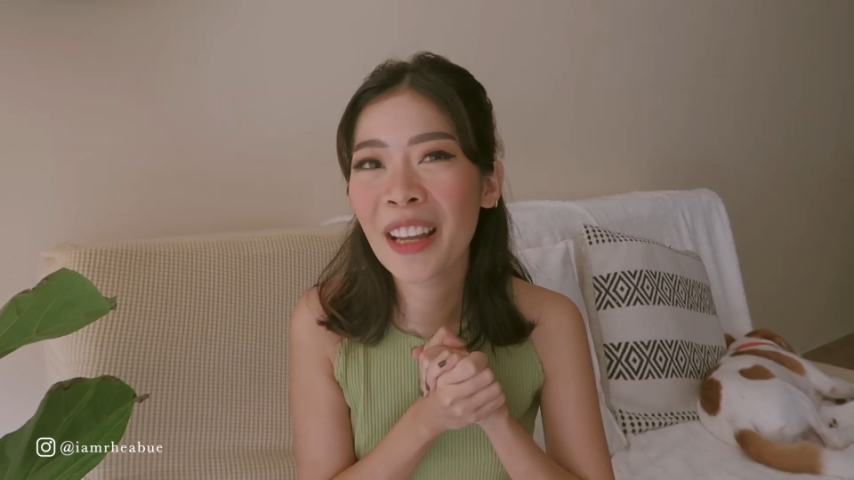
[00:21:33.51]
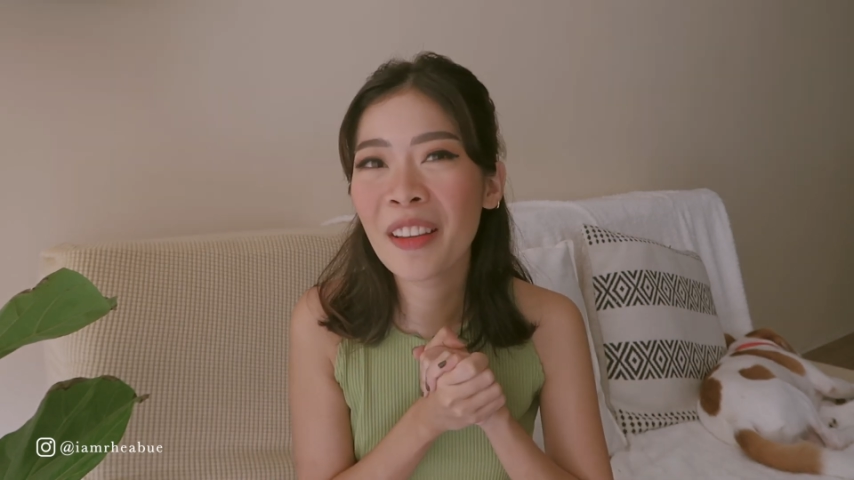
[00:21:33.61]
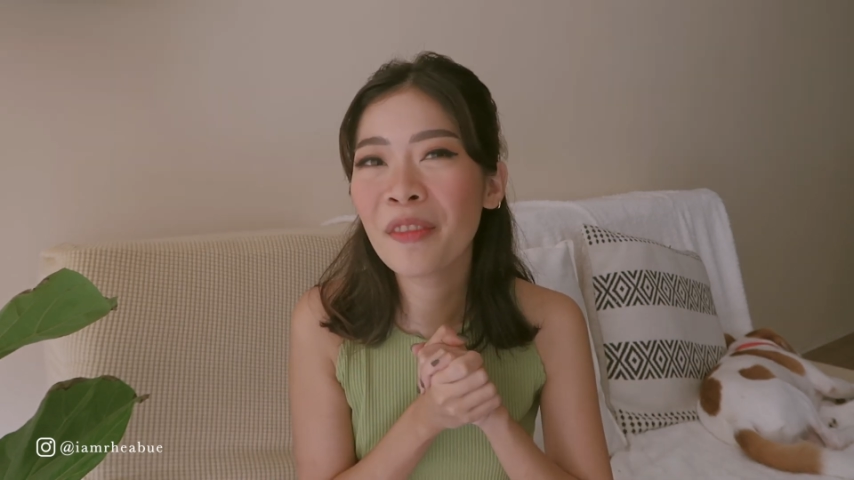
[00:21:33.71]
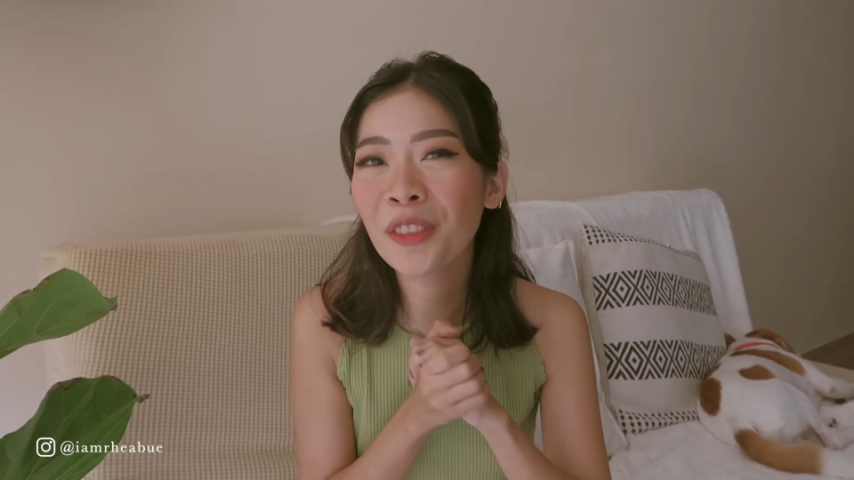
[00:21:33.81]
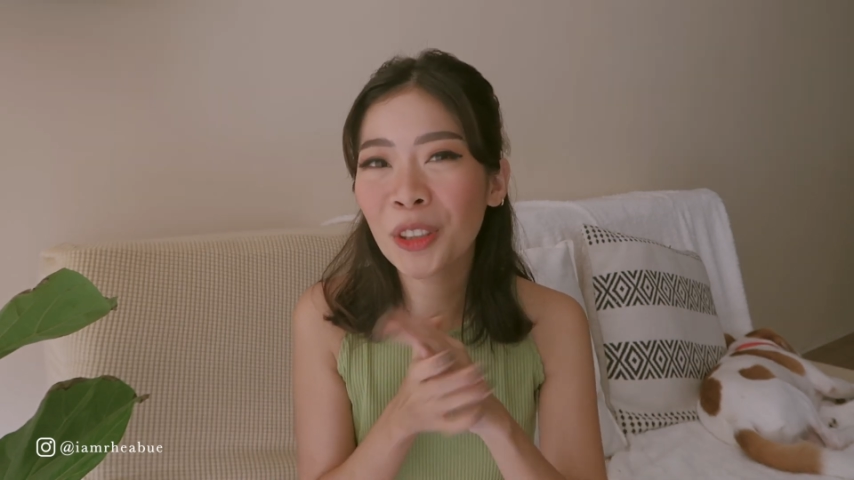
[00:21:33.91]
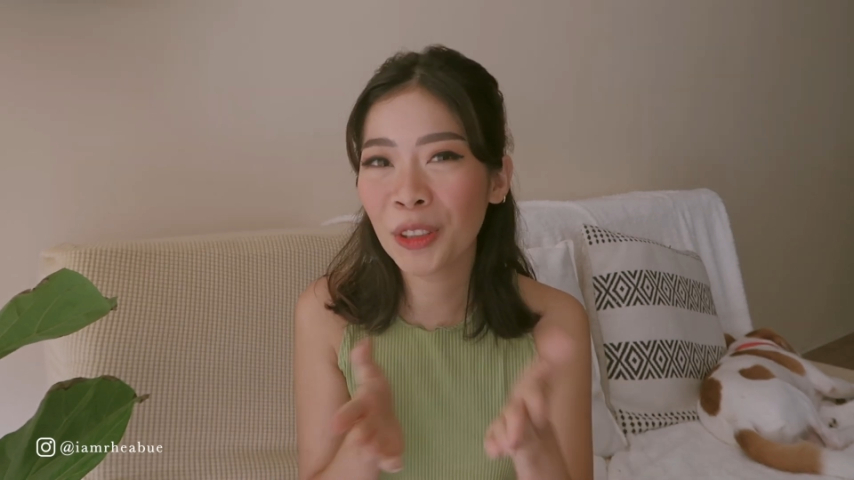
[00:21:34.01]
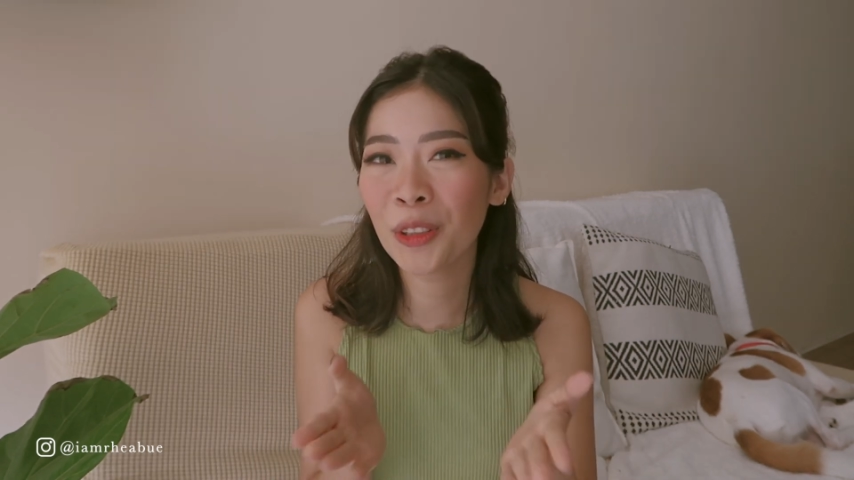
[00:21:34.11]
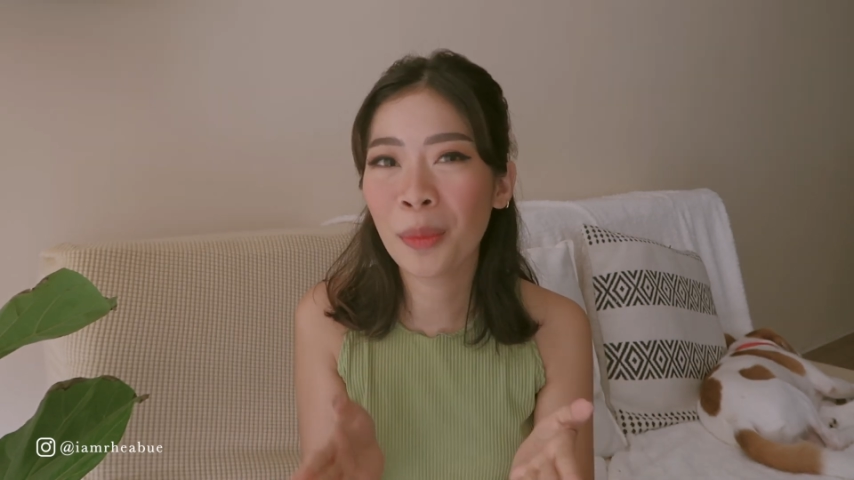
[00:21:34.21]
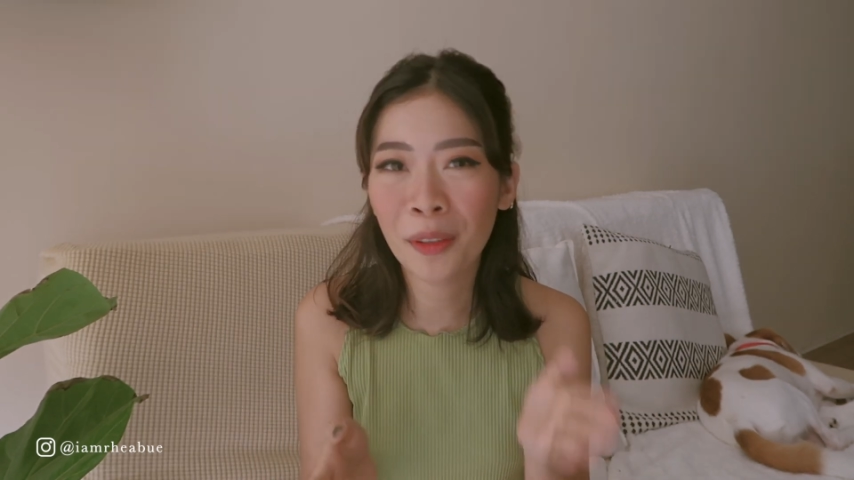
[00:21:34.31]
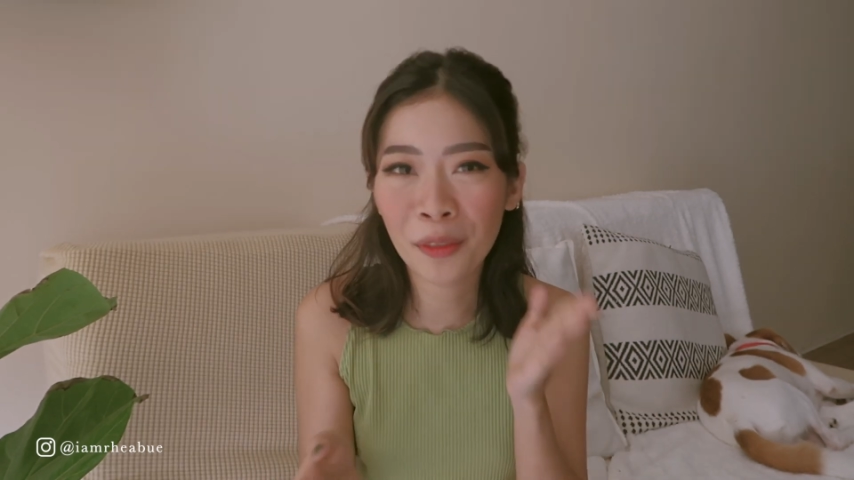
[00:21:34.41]
I
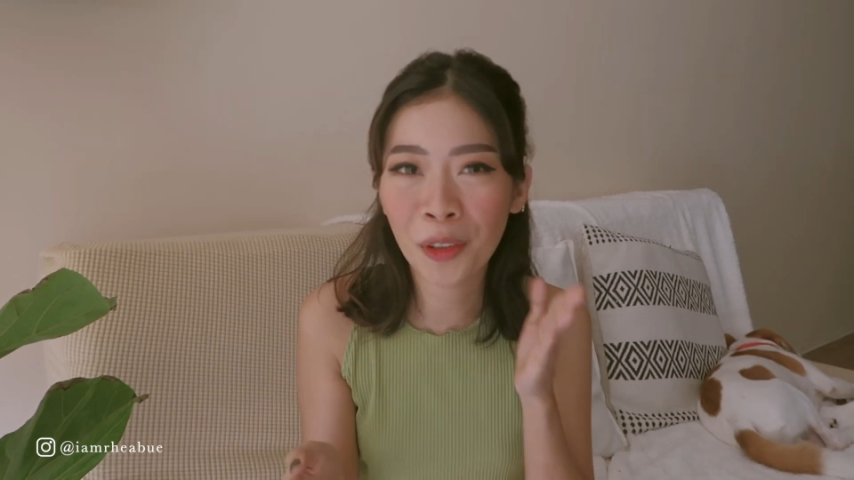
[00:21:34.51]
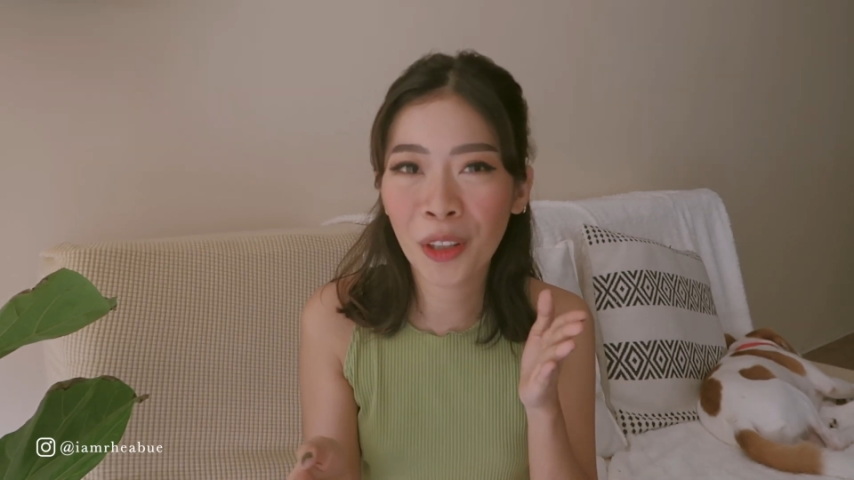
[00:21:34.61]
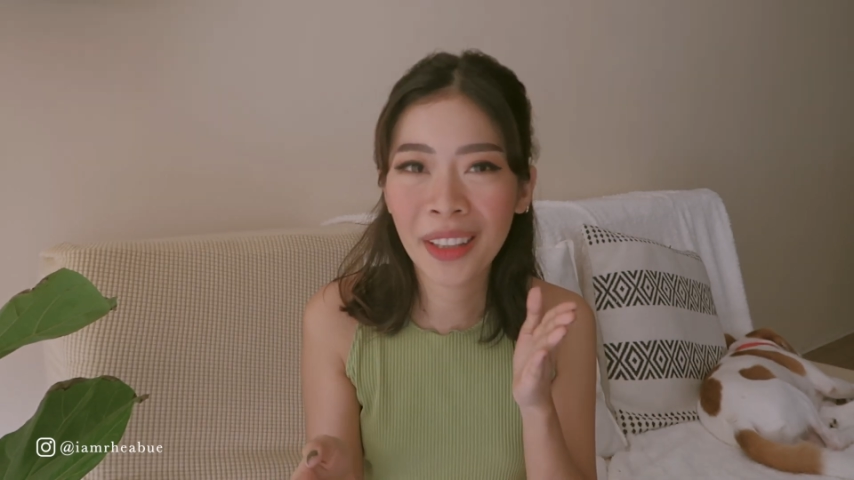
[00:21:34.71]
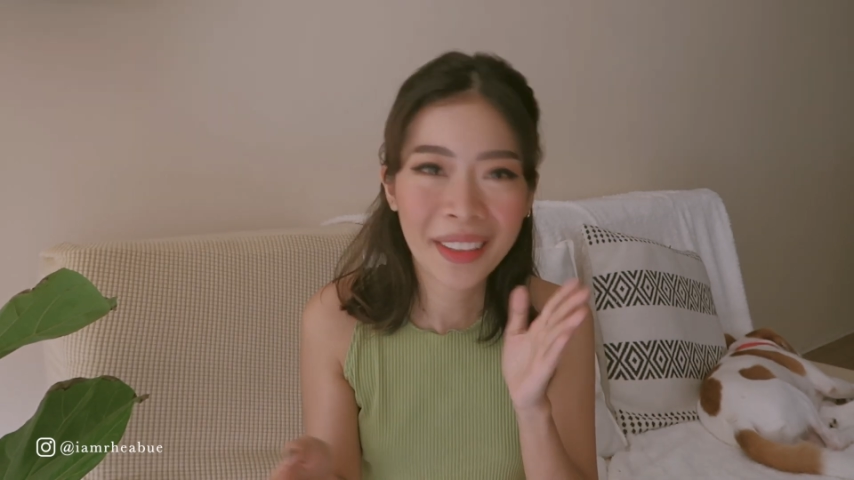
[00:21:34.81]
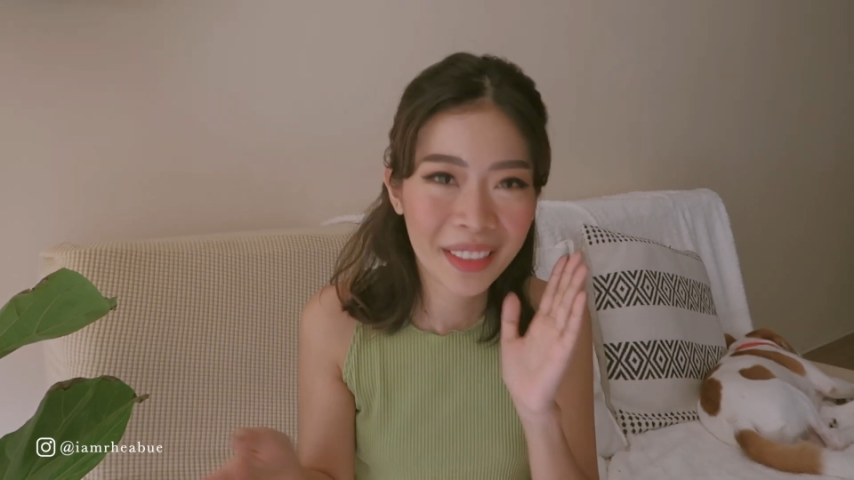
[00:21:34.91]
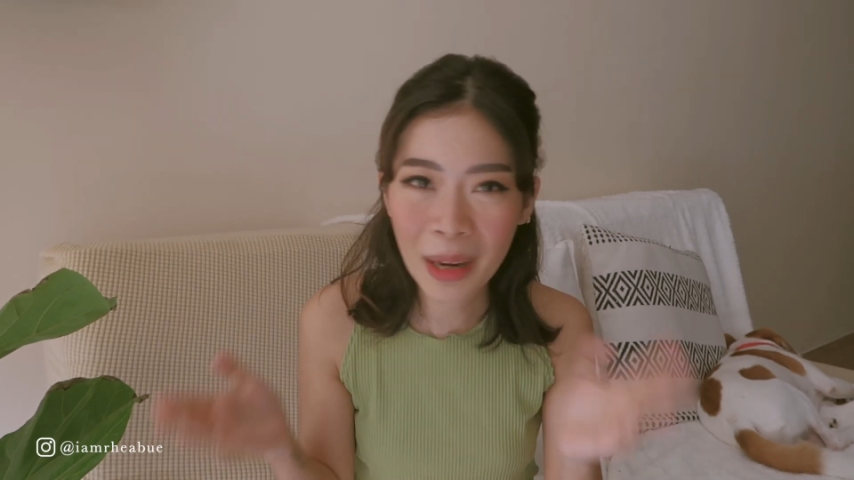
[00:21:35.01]
told you before,